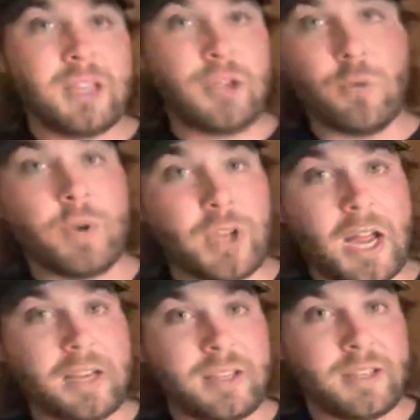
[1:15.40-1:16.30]
You will
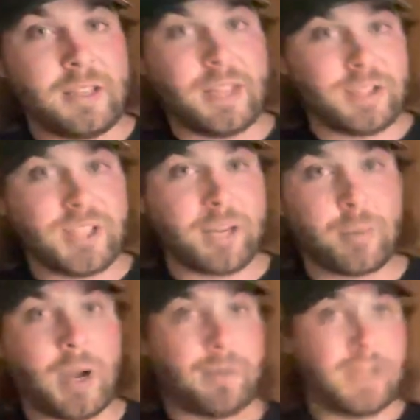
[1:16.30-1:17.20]
not get sick,
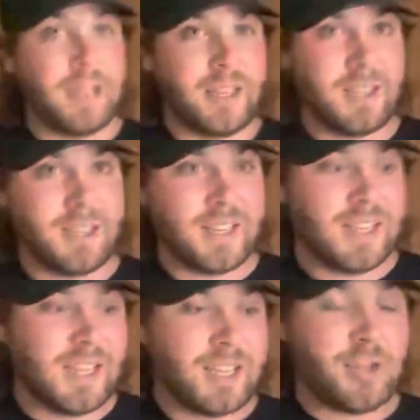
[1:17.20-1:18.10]
probably.
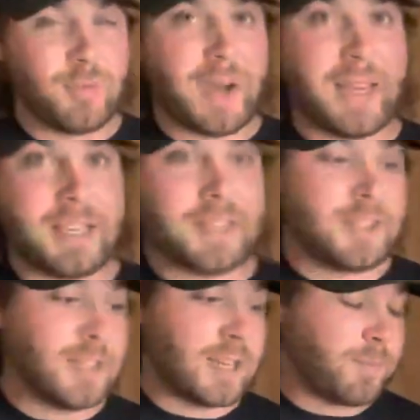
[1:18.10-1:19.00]
You might get
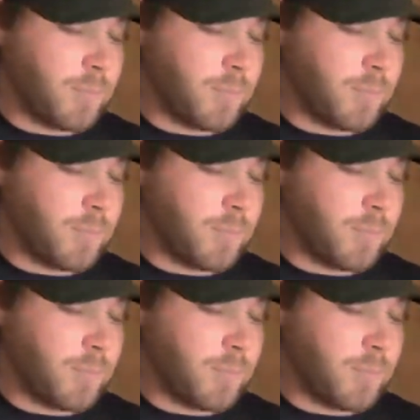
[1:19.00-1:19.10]
sick.